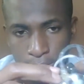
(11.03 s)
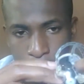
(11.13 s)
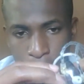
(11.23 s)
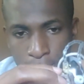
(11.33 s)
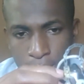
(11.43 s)

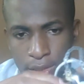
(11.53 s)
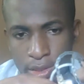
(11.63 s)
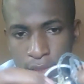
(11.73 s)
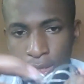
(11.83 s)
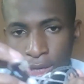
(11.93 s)

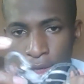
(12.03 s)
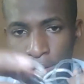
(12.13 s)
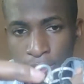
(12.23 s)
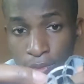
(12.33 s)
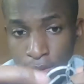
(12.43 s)
against
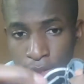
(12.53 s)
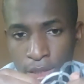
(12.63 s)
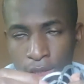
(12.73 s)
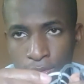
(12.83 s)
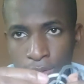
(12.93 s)
the
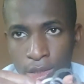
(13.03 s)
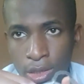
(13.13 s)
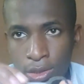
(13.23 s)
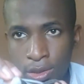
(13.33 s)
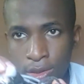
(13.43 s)
recently
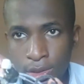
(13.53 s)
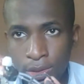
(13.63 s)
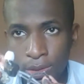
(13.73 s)
released